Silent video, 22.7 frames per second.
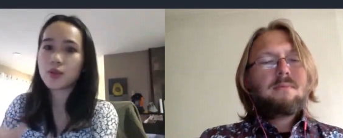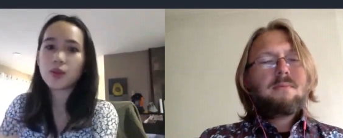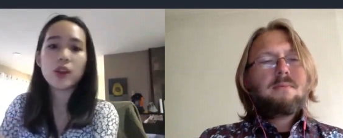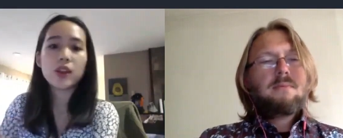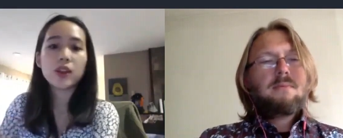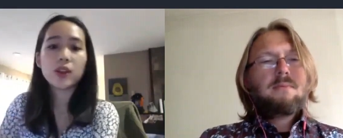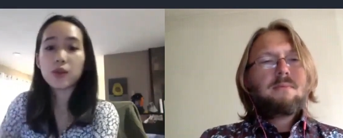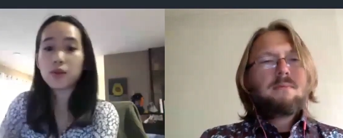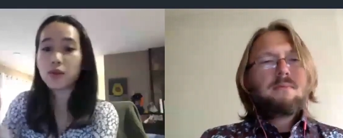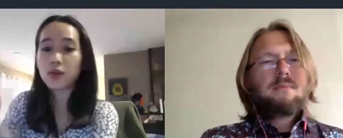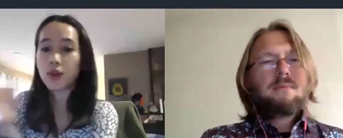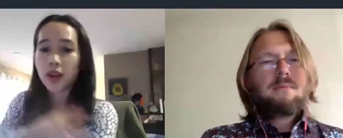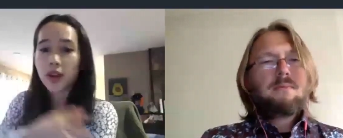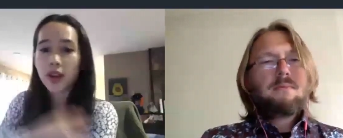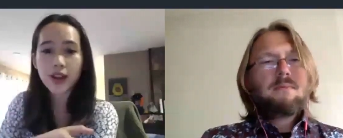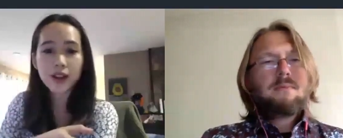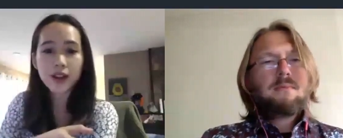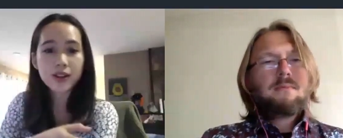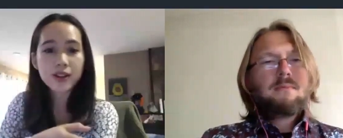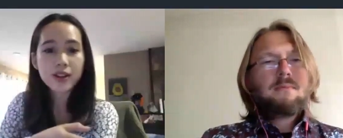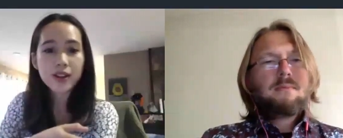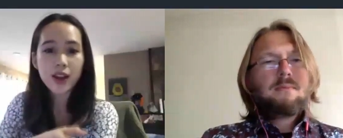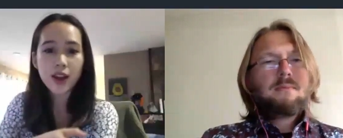Speaker 1: in the front
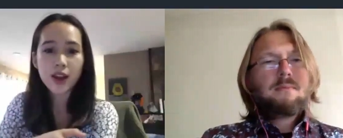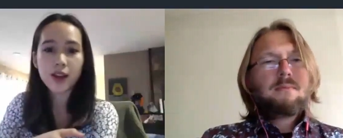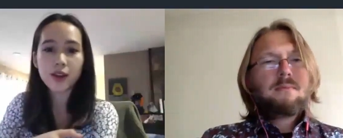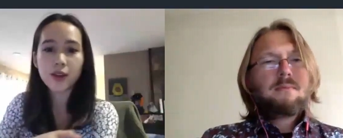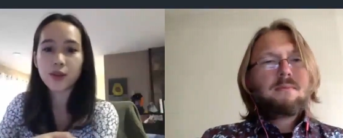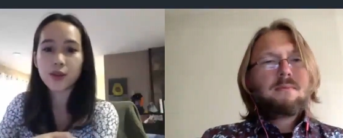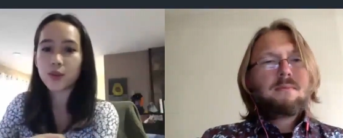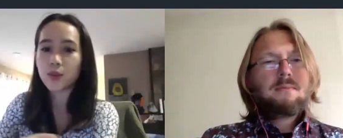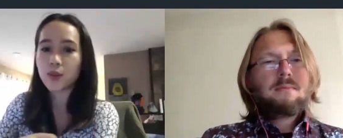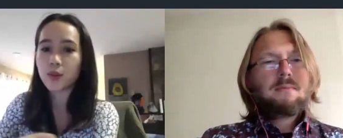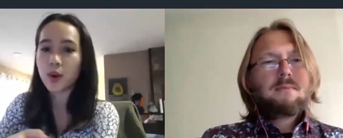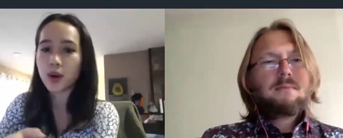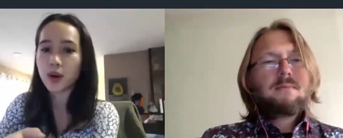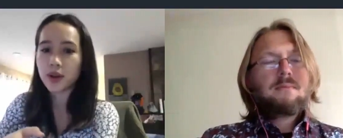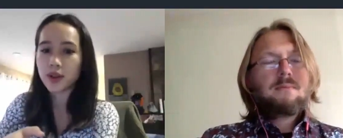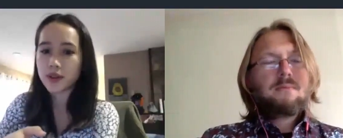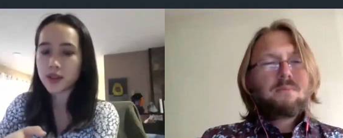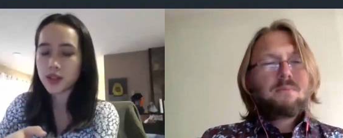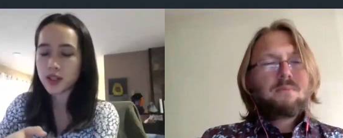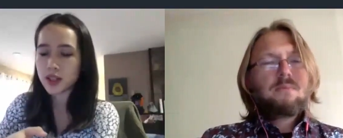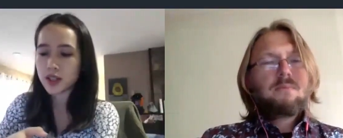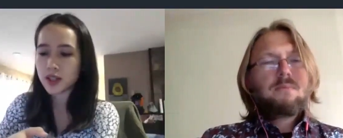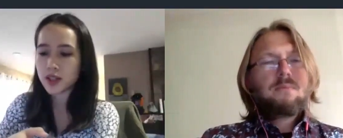end, and one of
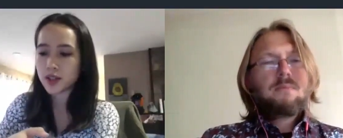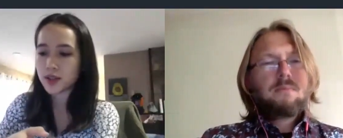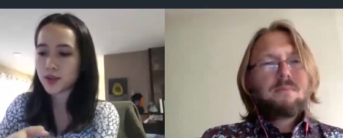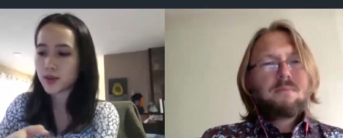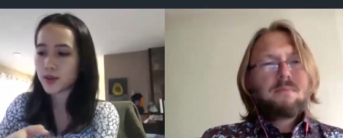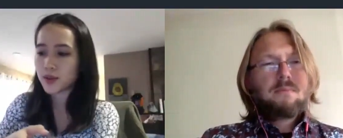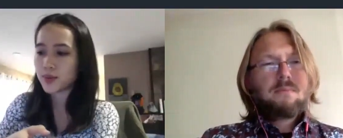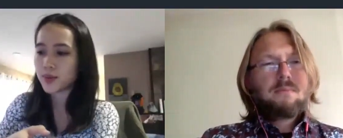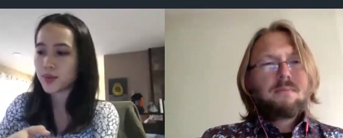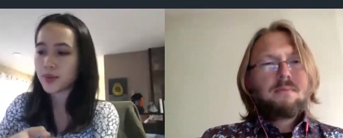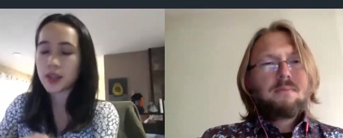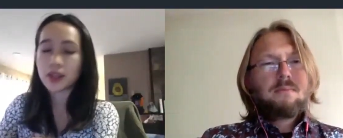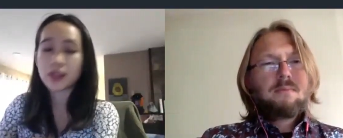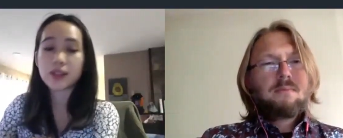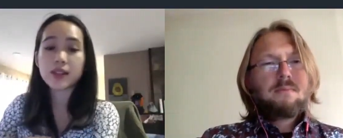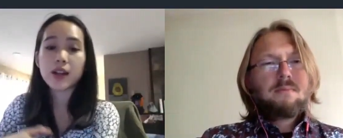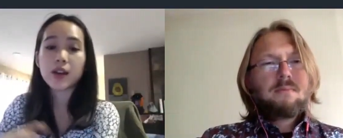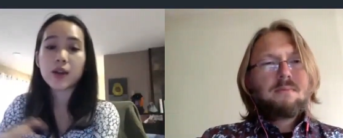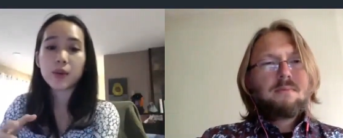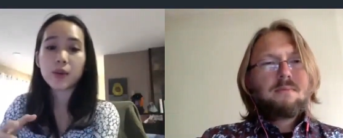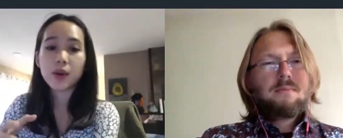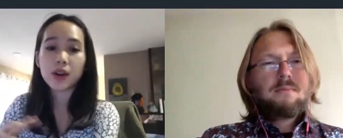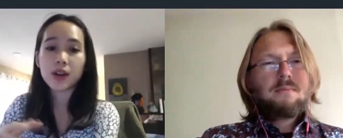the things
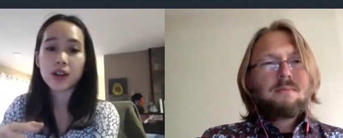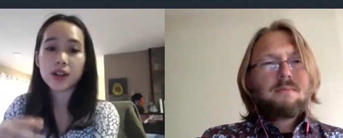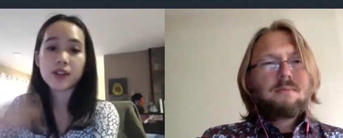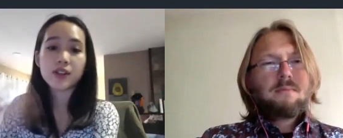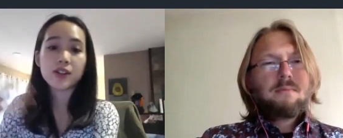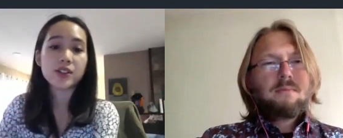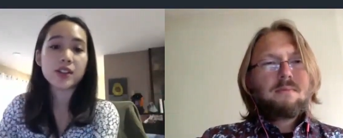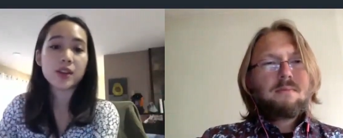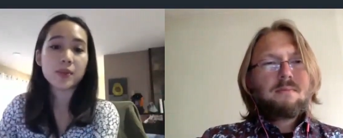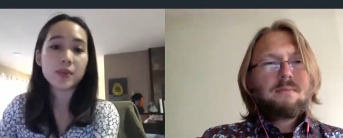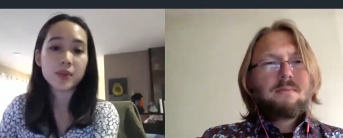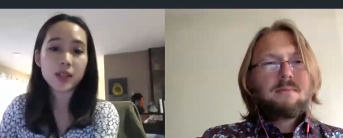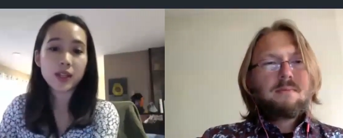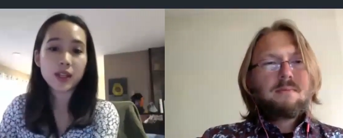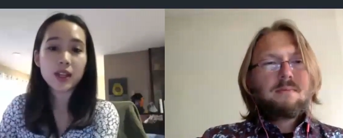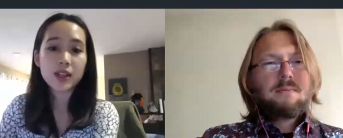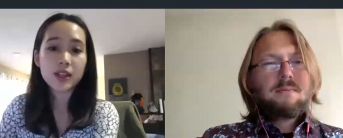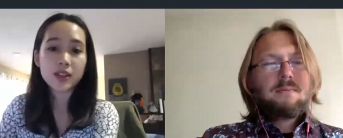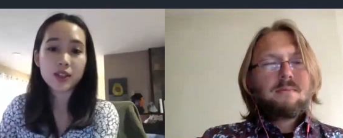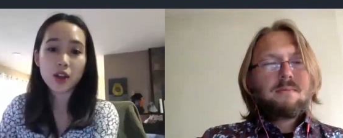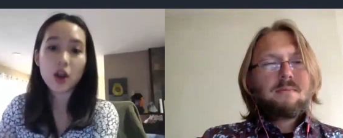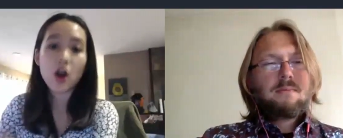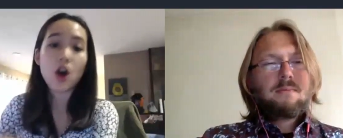that we're intercepting
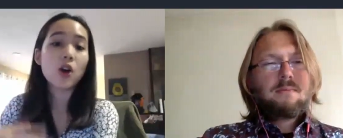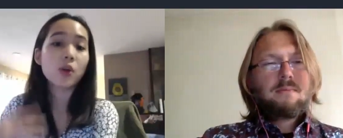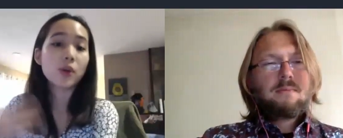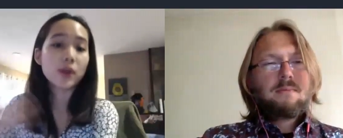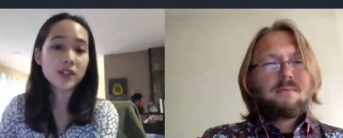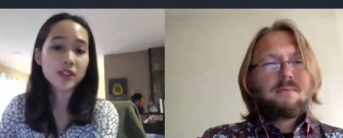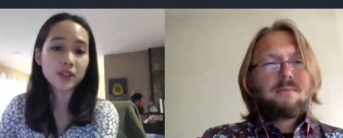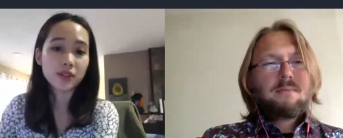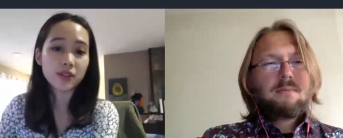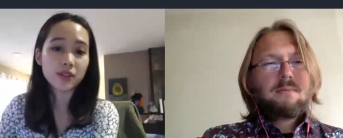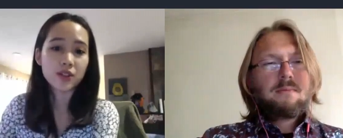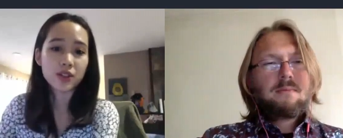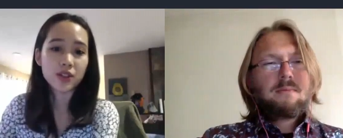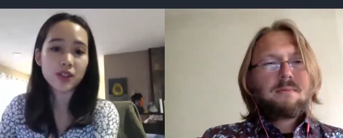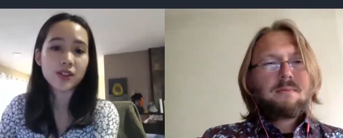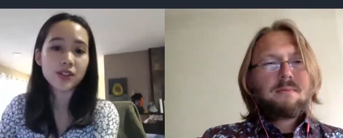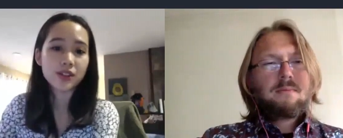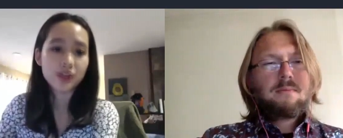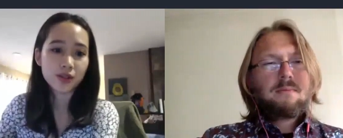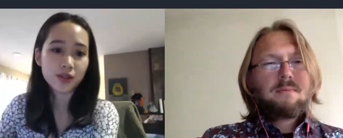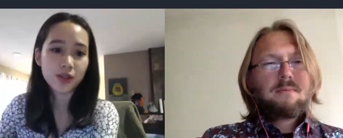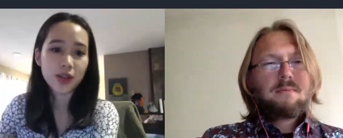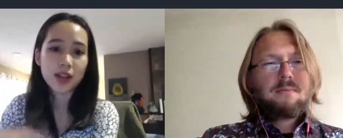is call resolution.
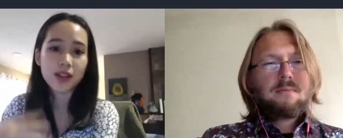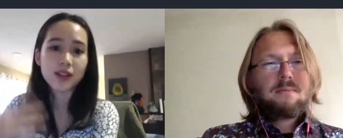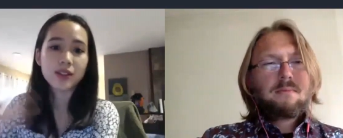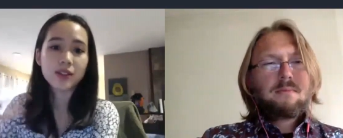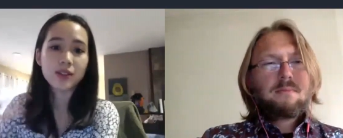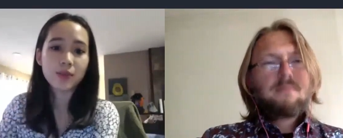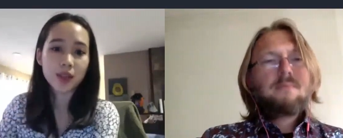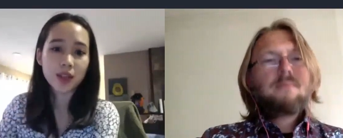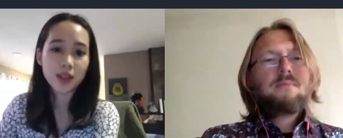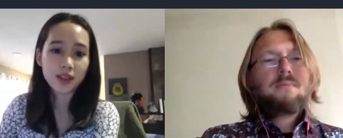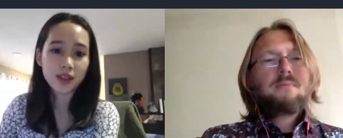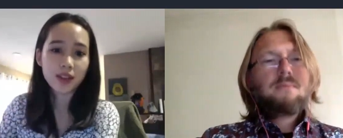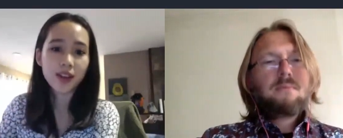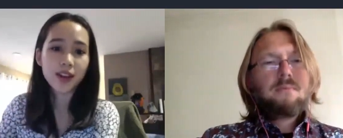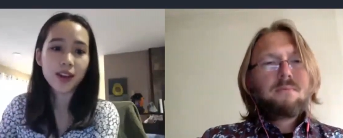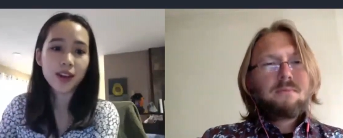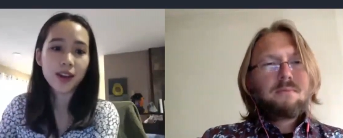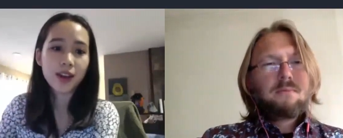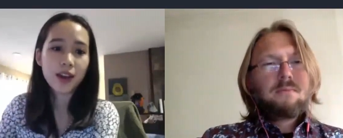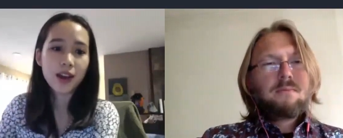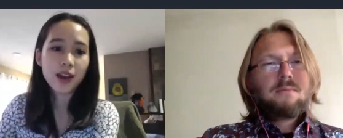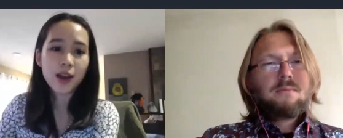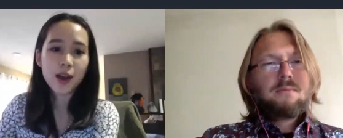So that is a big thing,
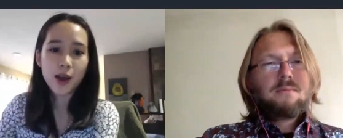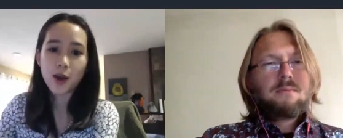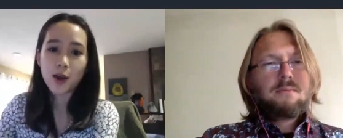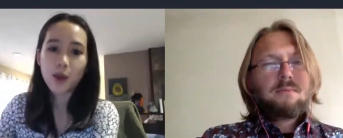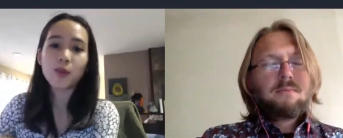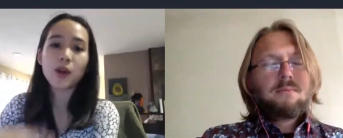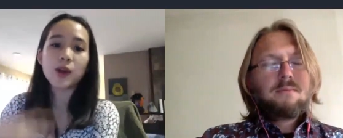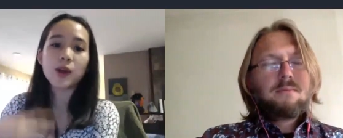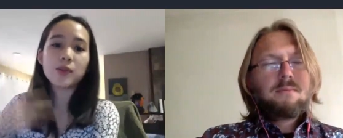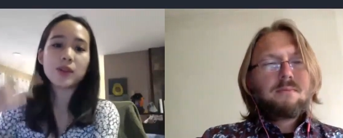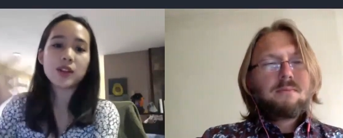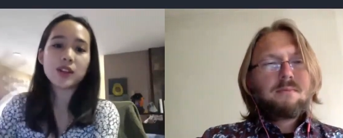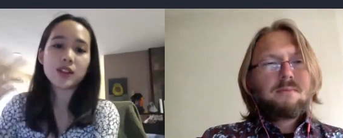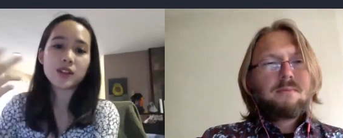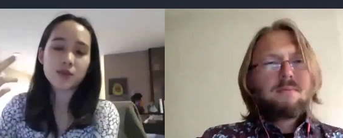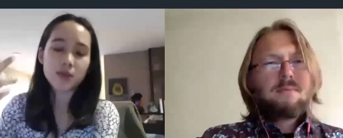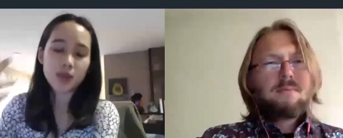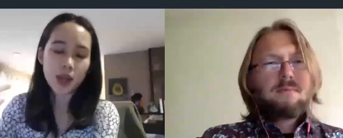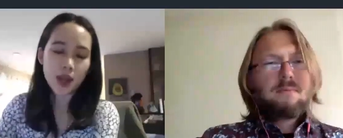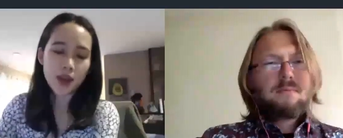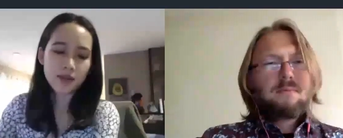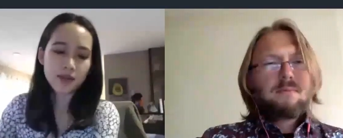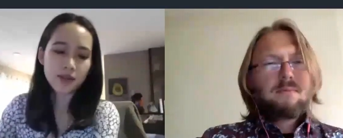um, right? Because we
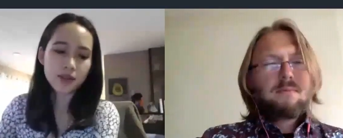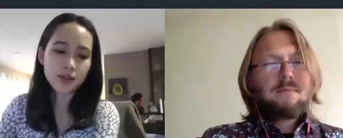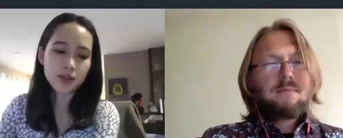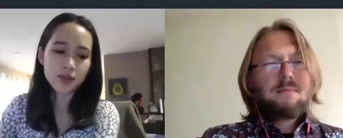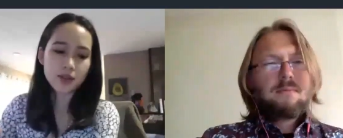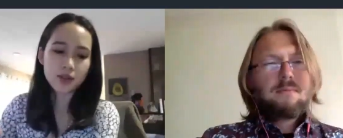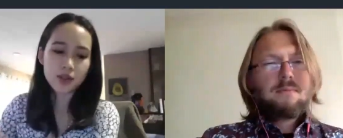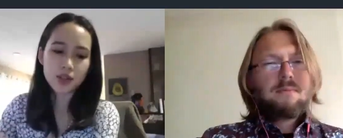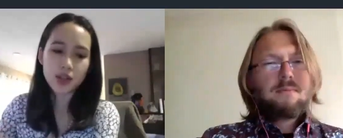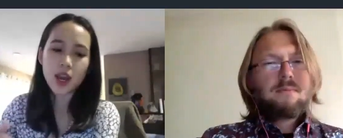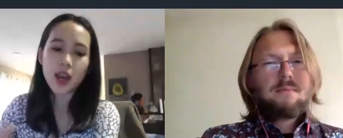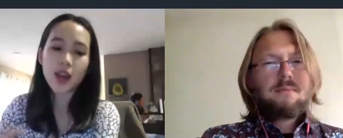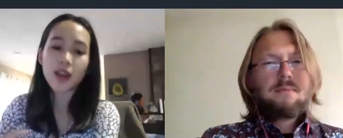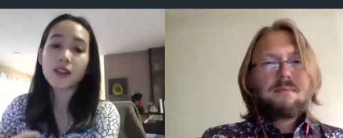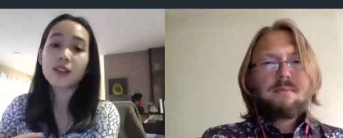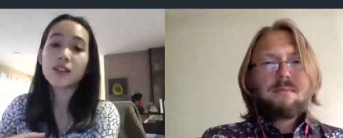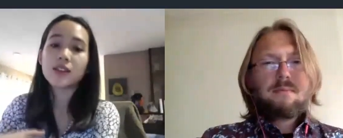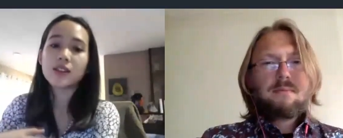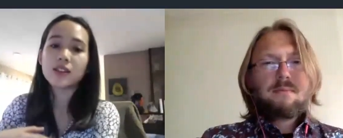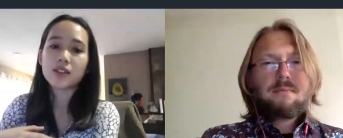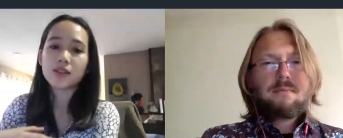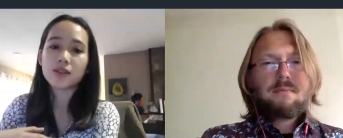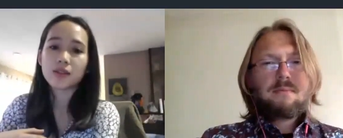have to check the
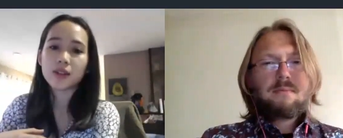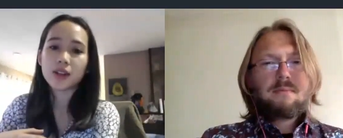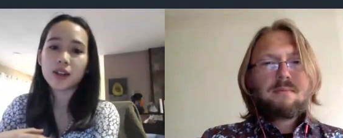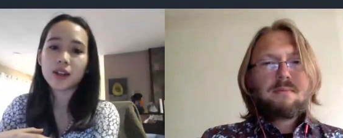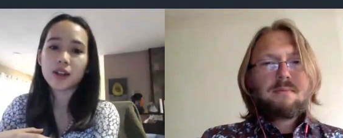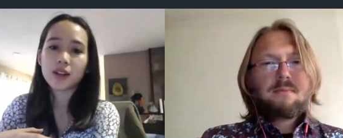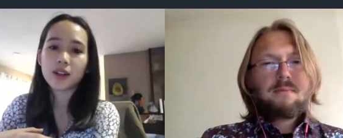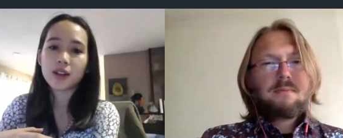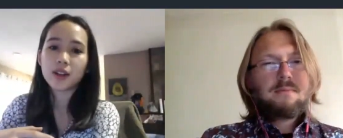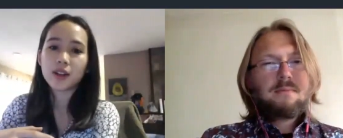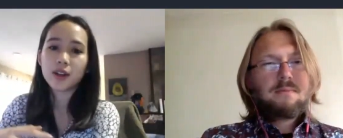different